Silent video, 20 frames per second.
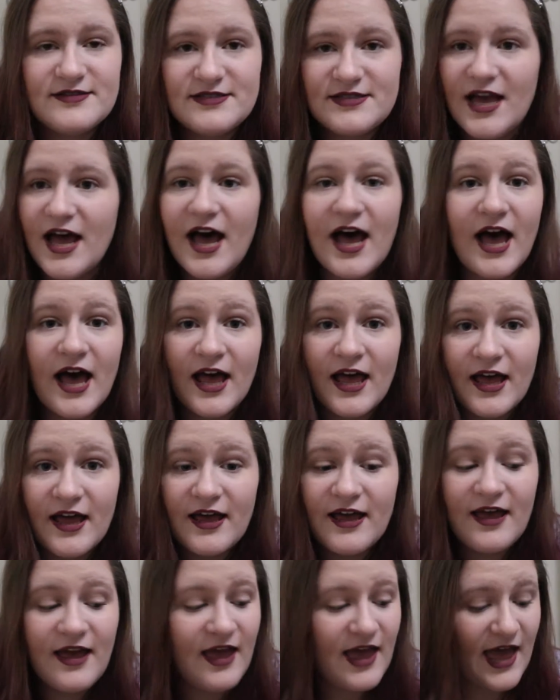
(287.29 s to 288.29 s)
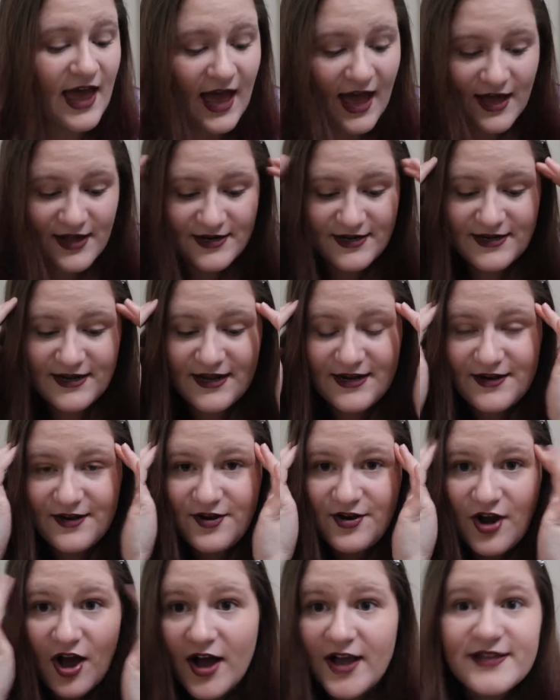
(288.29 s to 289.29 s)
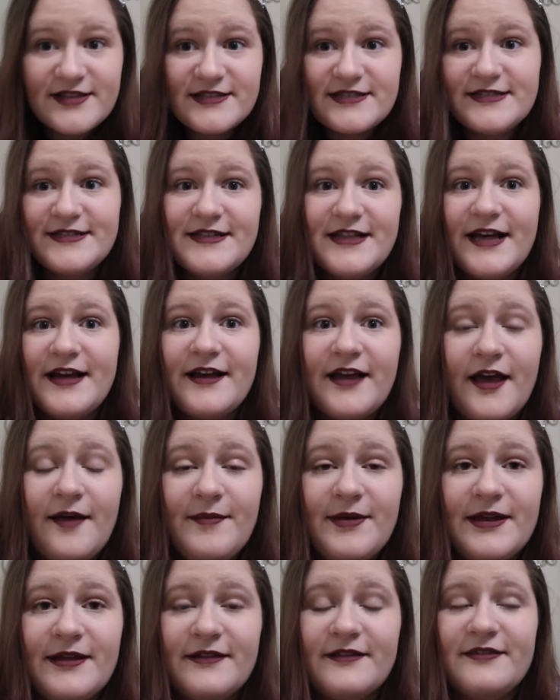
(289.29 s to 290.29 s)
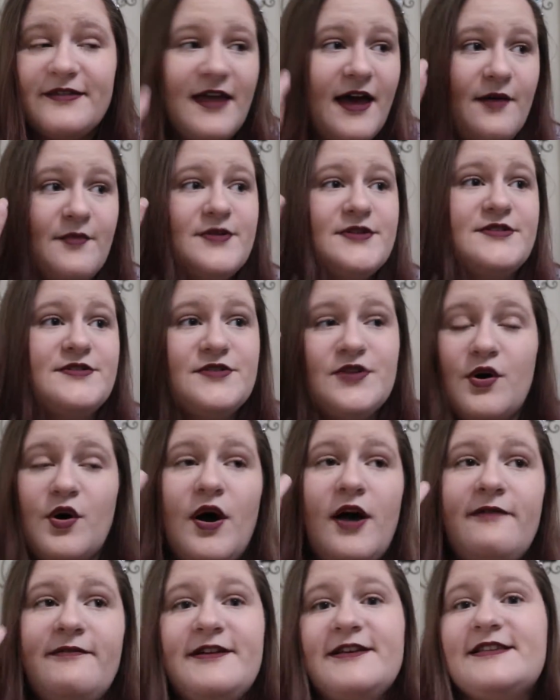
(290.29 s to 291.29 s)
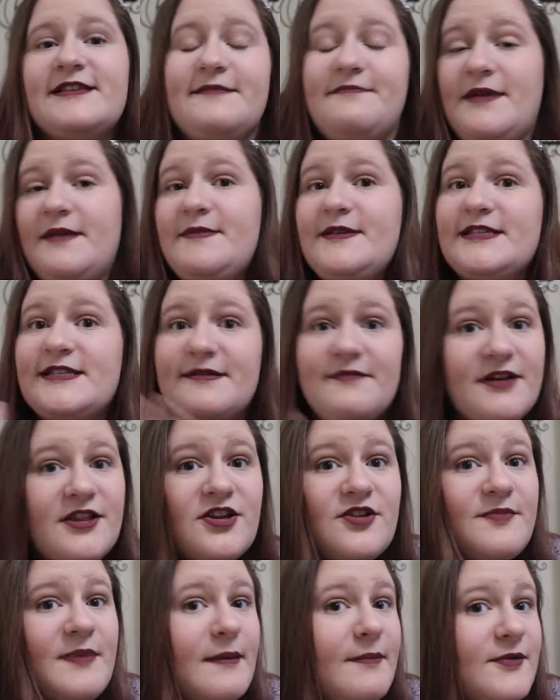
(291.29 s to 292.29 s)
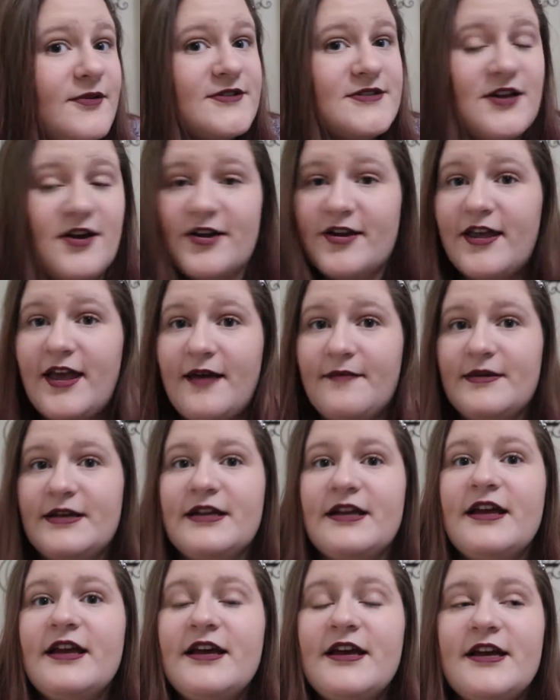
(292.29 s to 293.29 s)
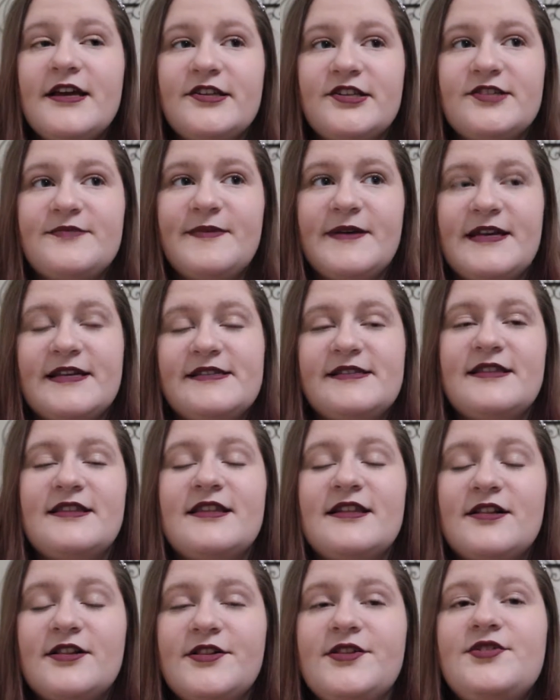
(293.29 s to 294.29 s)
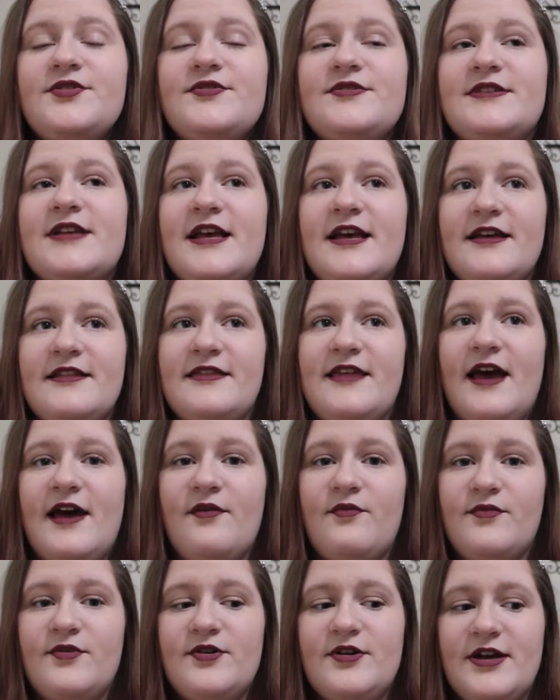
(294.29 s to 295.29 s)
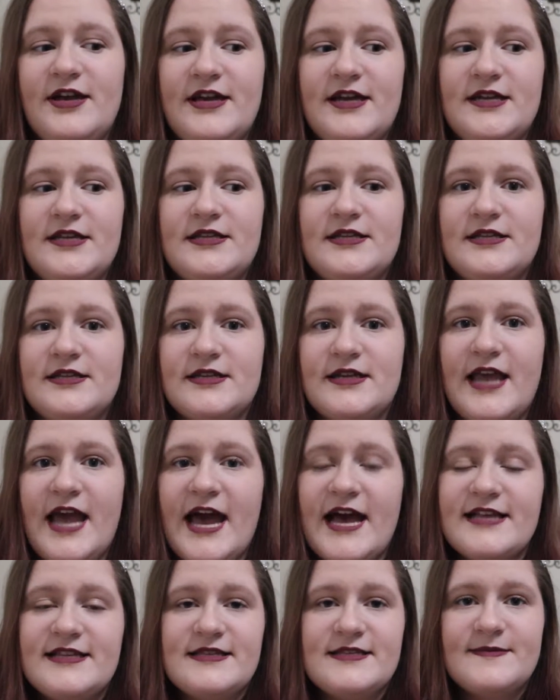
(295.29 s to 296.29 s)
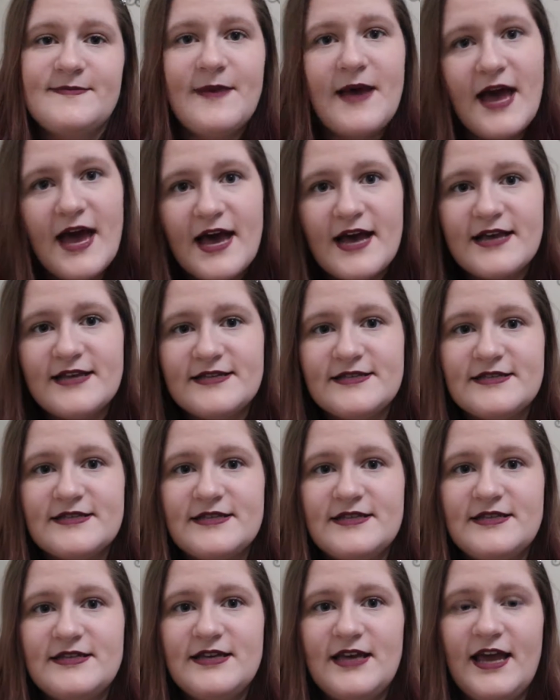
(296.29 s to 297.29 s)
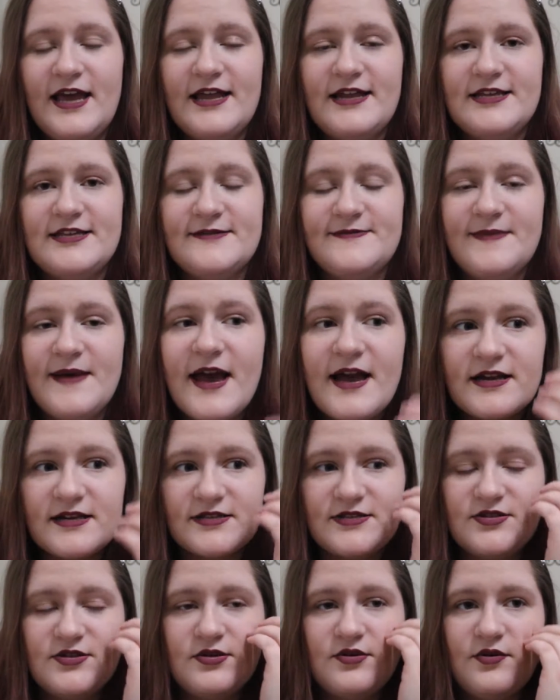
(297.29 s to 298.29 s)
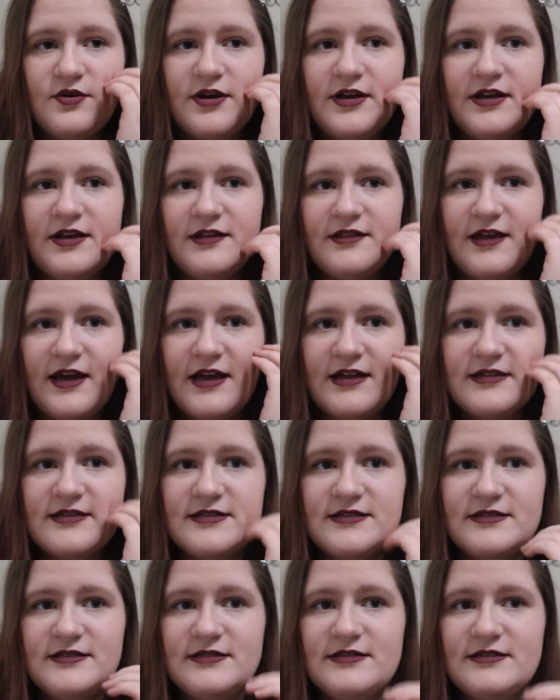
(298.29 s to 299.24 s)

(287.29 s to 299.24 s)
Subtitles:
duh. How did I not see that coming? That was so obvious, and maybe some other people saw it coming just because of the clues that were in Kaz's past and his backstory that